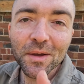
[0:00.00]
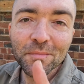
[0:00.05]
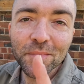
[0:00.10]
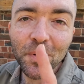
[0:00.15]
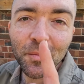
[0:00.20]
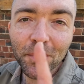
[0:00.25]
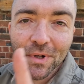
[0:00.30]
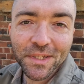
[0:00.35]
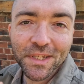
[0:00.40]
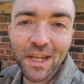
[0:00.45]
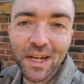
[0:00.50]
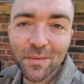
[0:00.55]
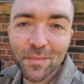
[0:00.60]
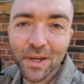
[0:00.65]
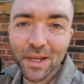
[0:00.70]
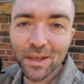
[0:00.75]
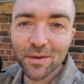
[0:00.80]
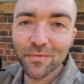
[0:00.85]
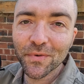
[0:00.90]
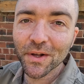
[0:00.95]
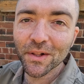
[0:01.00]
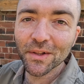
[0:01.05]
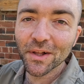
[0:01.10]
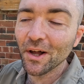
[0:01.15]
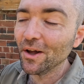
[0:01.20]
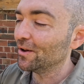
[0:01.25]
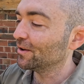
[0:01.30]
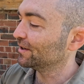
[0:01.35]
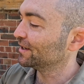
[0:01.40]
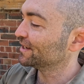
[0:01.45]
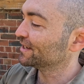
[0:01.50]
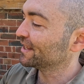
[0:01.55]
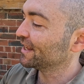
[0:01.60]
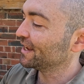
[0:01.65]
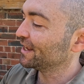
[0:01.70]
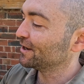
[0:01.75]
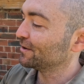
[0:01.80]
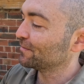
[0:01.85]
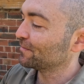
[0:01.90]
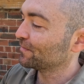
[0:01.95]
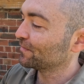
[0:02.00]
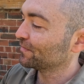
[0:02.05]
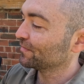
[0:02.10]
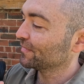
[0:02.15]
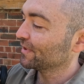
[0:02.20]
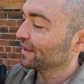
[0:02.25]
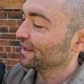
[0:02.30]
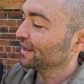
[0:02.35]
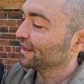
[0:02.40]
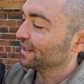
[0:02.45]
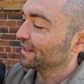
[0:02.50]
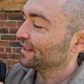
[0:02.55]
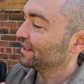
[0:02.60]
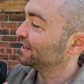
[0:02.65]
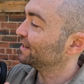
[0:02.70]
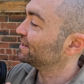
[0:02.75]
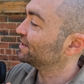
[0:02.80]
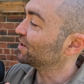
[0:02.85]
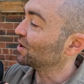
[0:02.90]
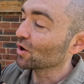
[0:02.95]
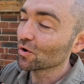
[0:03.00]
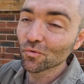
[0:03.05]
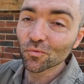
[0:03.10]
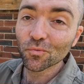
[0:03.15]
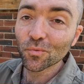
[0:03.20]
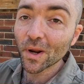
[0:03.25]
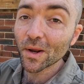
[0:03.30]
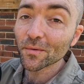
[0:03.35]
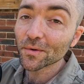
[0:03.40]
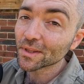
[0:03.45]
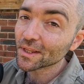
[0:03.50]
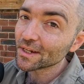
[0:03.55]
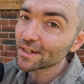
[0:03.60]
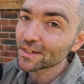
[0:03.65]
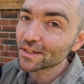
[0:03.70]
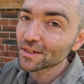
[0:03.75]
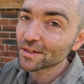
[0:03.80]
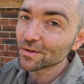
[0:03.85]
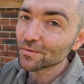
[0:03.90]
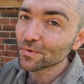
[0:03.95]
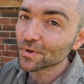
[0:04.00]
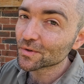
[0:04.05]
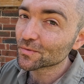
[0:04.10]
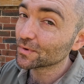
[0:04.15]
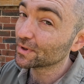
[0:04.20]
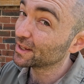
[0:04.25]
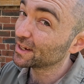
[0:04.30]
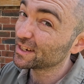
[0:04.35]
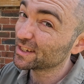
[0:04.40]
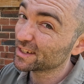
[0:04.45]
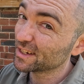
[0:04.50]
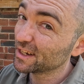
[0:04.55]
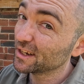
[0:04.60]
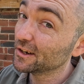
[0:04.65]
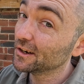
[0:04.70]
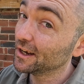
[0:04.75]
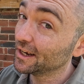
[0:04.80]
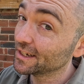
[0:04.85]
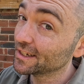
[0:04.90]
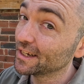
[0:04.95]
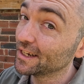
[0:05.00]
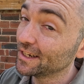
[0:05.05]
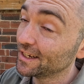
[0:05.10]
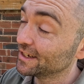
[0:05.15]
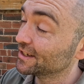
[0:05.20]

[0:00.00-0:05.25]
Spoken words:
But what's going to make you feel old is that this re-release was released 19